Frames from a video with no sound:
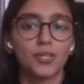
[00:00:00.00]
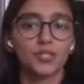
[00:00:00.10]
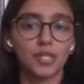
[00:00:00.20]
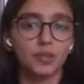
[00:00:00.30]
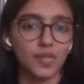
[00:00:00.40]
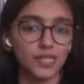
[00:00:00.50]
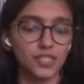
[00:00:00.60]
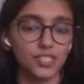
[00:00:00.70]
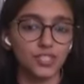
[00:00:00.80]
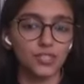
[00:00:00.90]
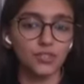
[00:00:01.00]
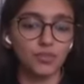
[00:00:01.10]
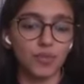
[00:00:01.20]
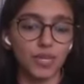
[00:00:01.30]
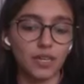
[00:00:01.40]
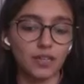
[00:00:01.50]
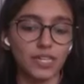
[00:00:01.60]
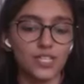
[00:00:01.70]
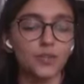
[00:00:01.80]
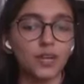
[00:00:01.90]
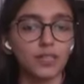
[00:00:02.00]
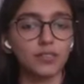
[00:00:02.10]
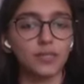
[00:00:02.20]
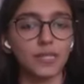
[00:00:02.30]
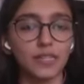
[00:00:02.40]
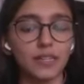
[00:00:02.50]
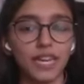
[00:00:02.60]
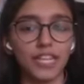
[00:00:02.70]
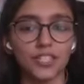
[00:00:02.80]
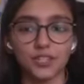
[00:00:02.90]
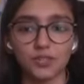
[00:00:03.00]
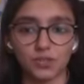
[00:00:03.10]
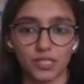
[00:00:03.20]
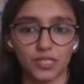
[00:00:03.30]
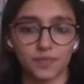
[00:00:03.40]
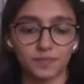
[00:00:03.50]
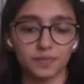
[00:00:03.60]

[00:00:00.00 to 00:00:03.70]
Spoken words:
because otherwise it's just going to be, there's no other sweetening agent to this.